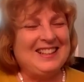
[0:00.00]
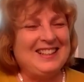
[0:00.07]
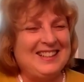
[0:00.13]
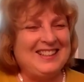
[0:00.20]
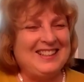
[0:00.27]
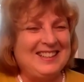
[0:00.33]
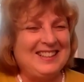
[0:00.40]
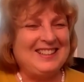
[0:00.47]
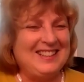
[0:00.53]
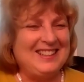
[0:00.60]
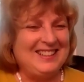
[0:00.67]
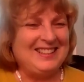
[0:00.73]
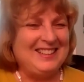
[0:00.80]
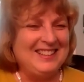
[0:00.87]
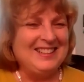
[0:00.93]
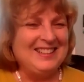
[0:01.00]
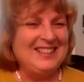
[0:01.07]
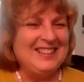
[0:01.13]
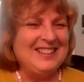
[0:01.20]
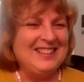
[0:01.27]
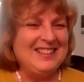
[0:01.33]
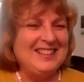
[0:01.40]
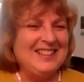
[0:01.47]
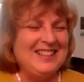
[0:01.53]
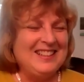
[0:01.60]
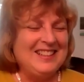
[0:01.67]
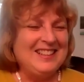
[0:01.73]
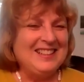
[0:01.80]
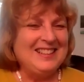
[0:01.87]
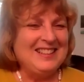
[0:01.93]

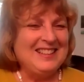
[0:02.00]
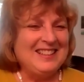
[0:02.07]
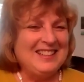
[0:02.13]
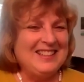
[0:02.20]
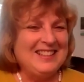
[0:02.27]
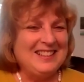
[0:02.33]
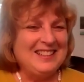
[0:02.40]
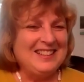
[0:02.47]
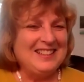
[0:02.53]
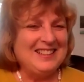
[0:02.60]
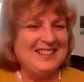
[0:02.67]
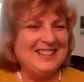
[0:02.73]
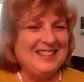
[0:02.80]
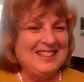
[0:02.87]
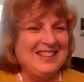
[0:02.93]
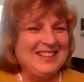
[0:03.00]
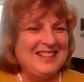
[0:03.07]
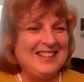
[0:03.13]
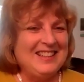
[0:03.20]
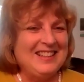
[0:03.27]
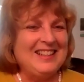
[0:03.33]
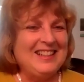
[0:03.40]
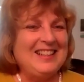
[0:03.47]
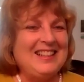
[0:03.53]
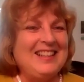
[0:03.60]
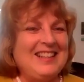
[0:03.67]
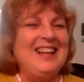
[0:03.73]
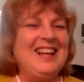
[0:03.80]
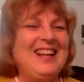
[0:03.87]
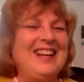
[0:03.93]

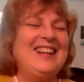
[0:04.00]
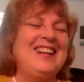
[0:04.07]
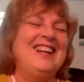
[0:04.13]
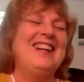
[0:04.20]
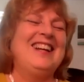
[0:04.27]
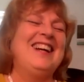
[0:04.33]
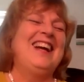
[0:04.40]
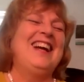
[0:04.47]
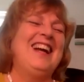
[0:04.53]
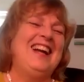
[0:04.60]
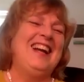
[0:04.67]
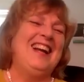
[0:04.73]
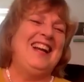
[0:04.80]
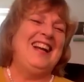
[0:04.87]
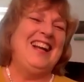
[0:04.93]
(silent)